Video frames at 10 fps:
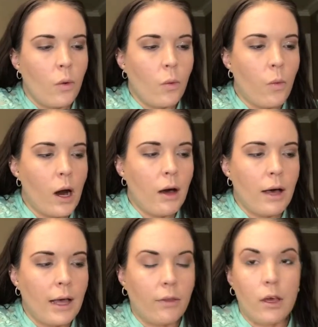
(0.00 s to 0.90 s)
While
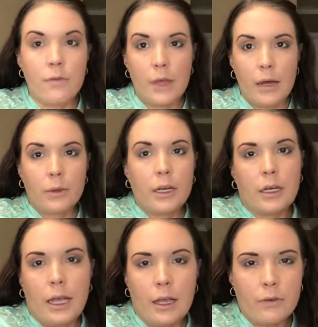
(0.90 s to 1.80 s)
I love that one
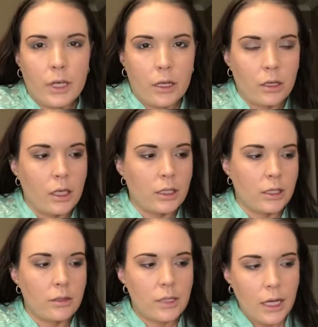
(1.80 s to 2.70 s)
and I have got a lot of
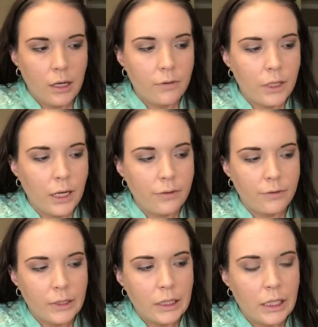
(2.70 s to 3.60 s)
use out of it, I
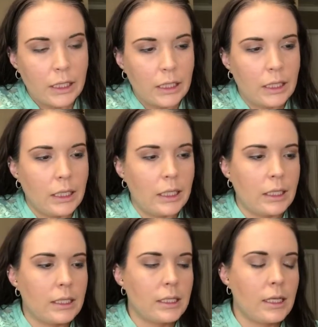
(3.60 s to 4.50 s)
feel like
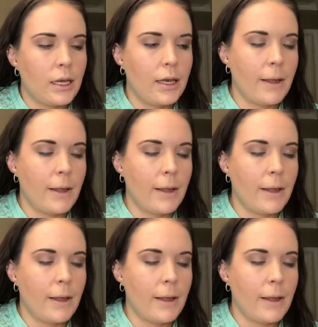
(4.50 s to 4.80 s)
it